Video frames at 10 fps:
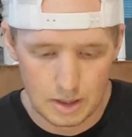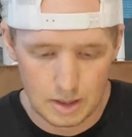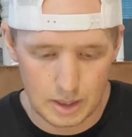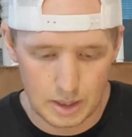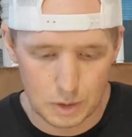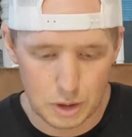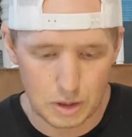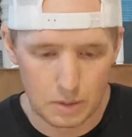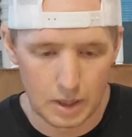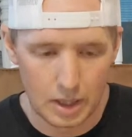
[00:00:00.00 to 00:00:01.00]
Thanks for
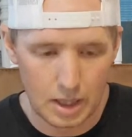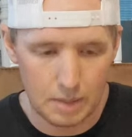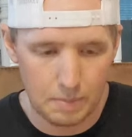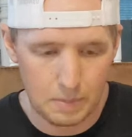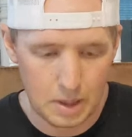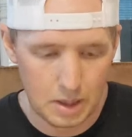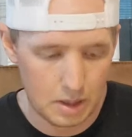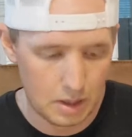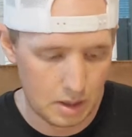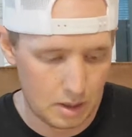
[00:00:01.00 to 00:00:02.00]
showing up. What's
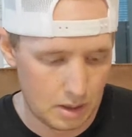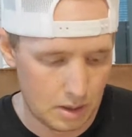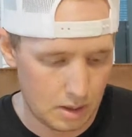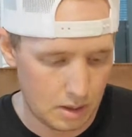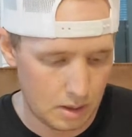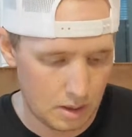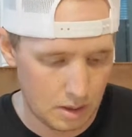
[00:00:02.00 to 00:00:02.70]
going on, guys?